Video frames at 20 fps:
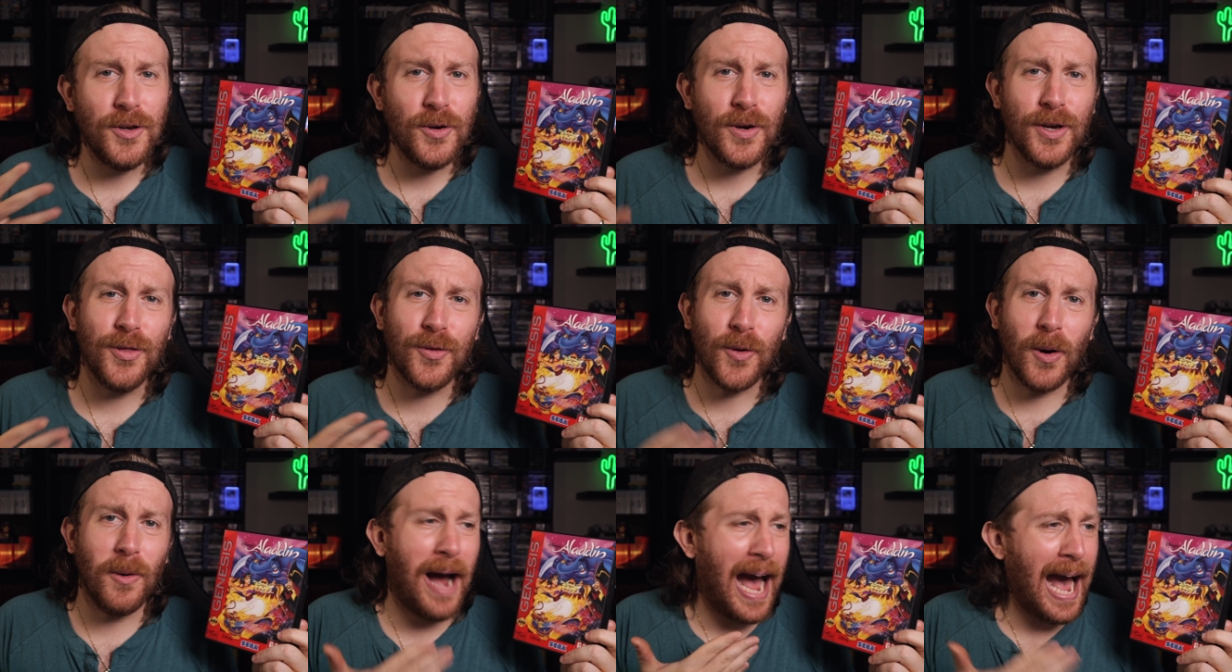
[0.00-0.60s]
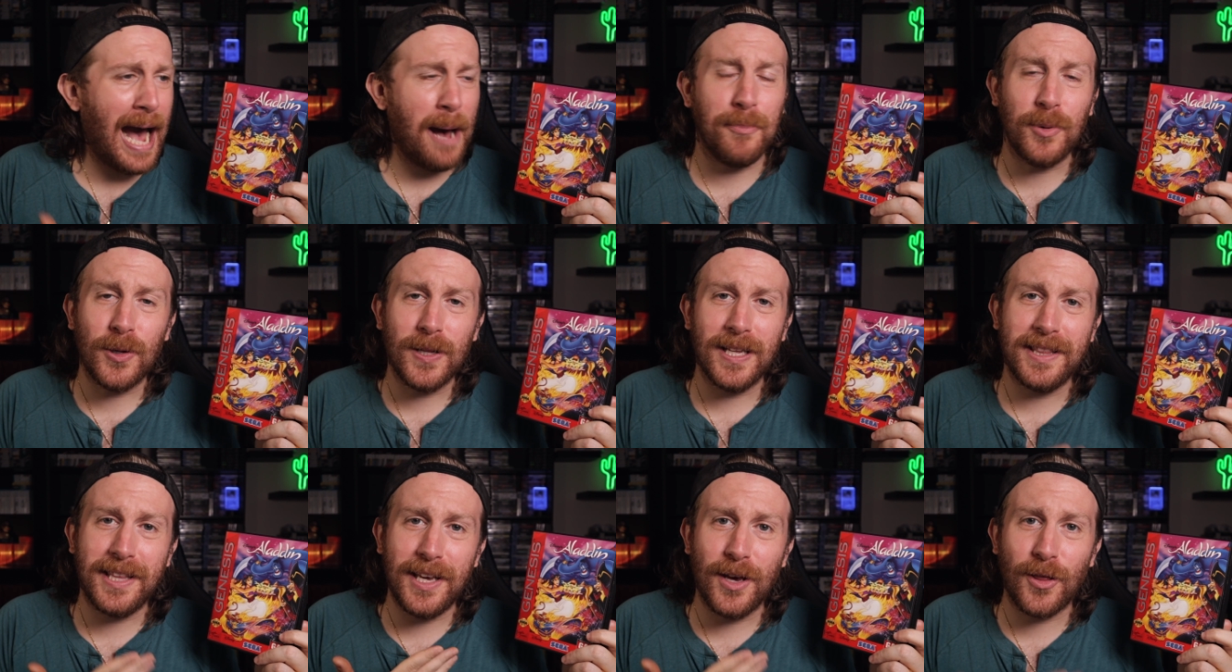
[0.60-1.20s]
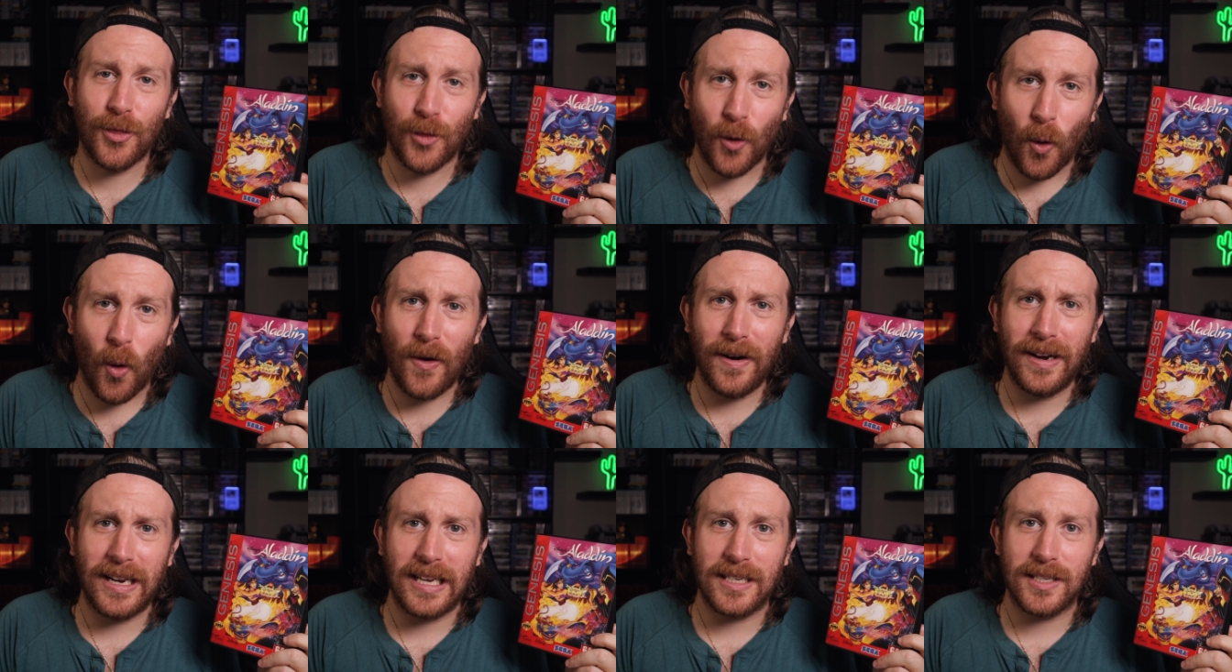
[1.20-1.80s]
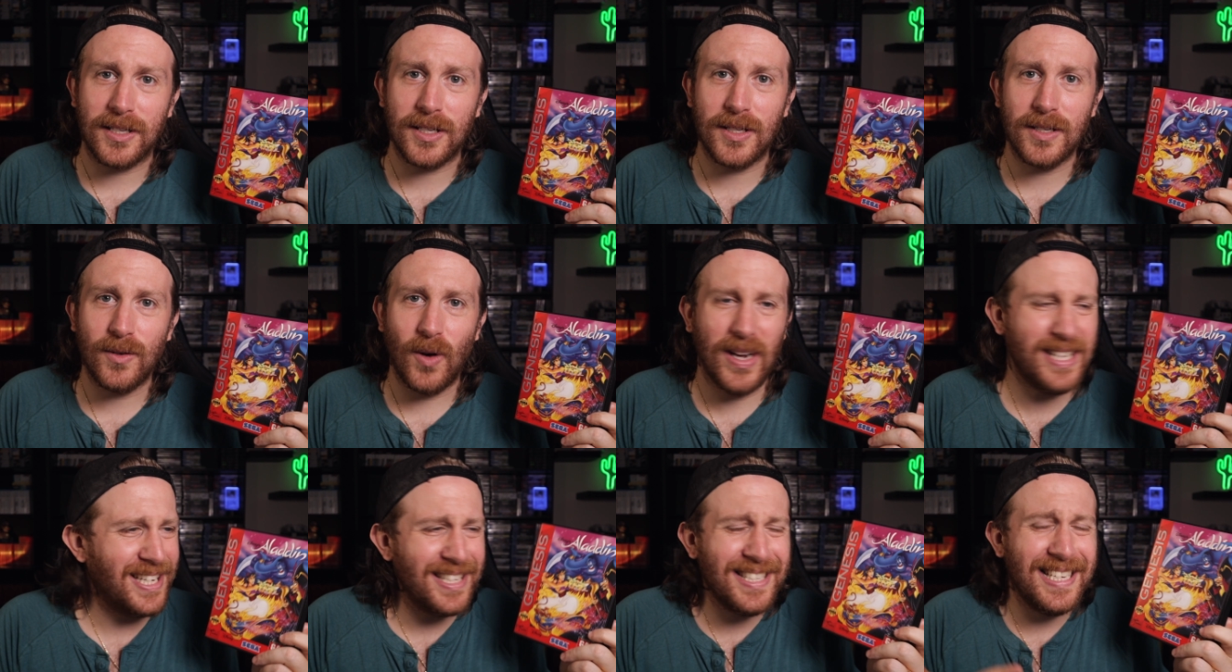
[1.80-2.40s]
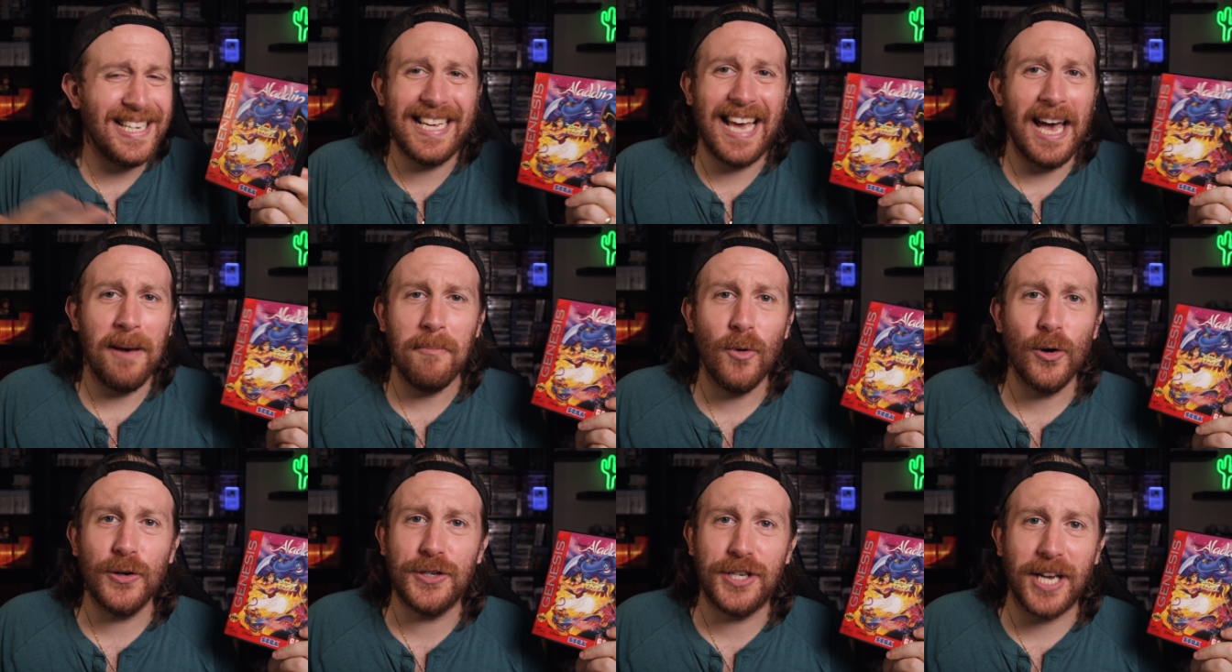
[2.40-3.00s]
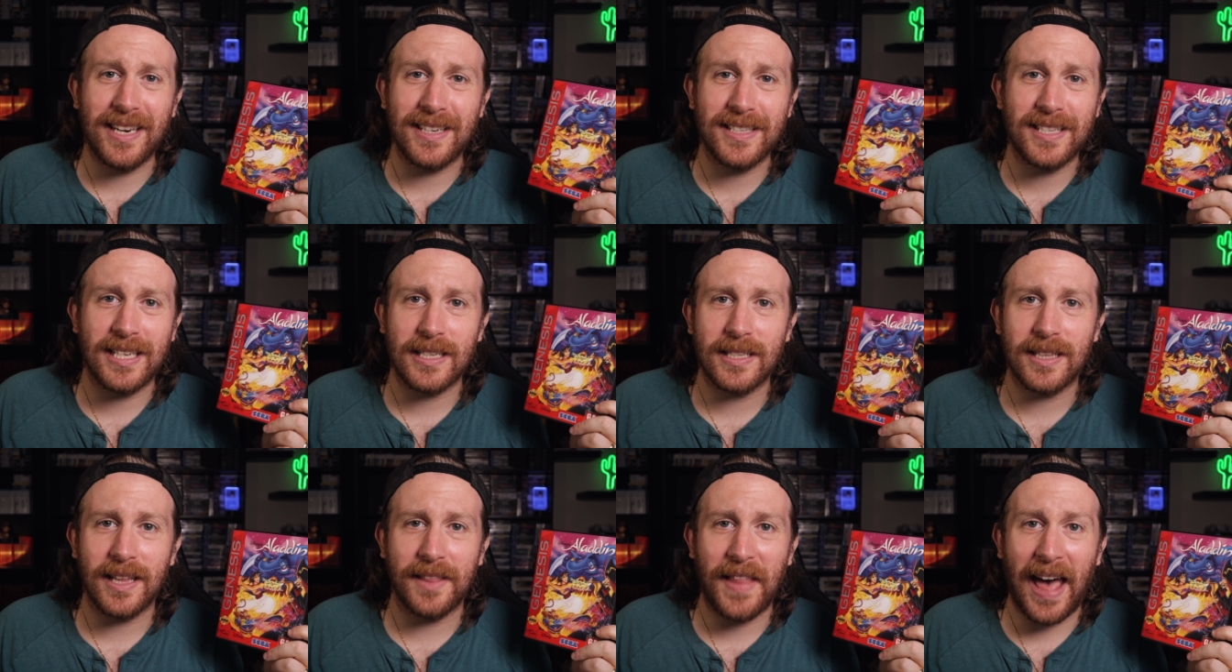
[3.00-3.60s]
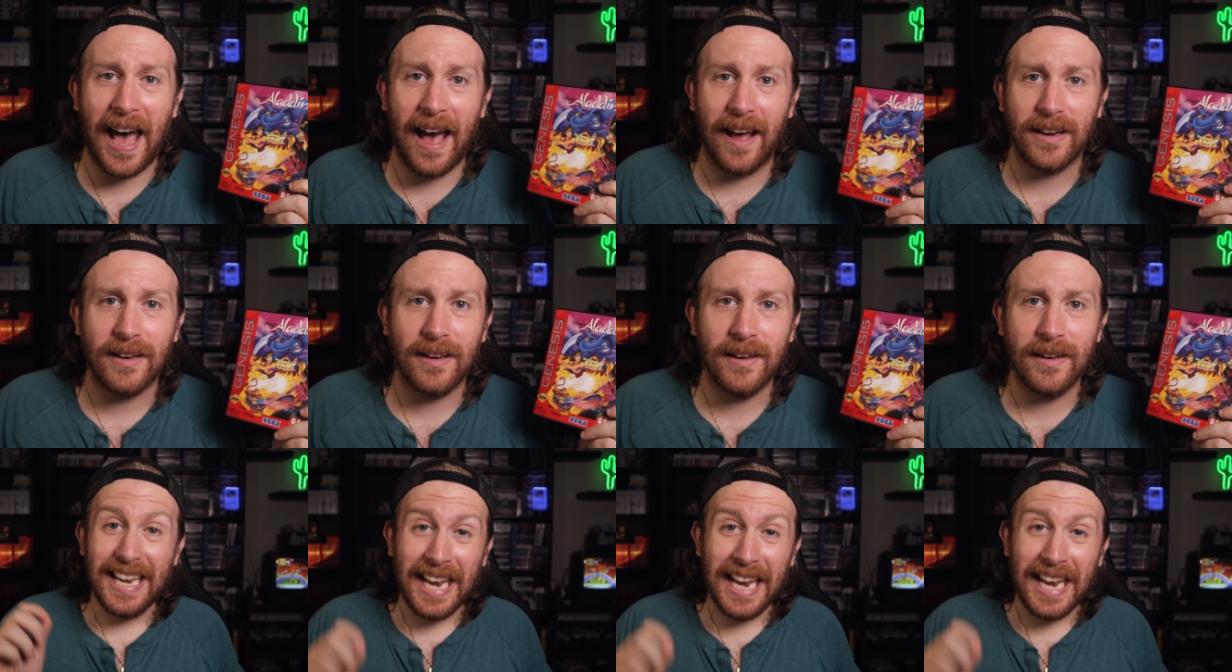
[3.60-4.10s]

you can throw apple at the authorities. It doesn't get more Genesis than that.